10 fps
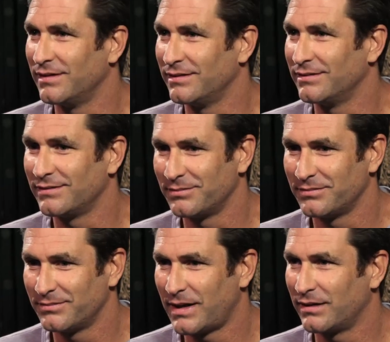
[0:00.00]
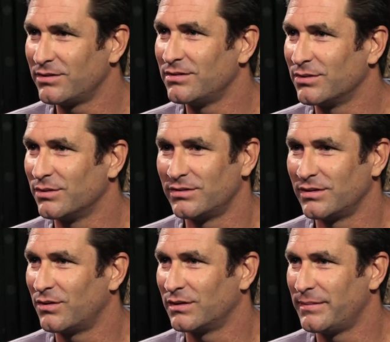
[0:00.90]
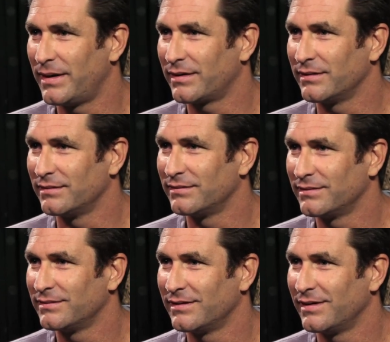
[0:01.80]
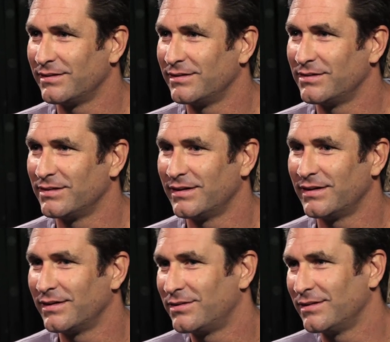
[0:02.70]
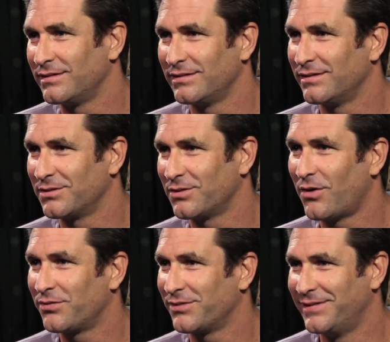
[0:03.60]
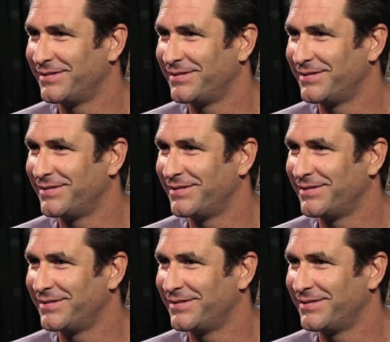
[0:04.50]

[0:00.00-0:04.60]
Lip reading: then made her listen to it, and she called him back and he said, "Yeah, that's it, you know, it's off.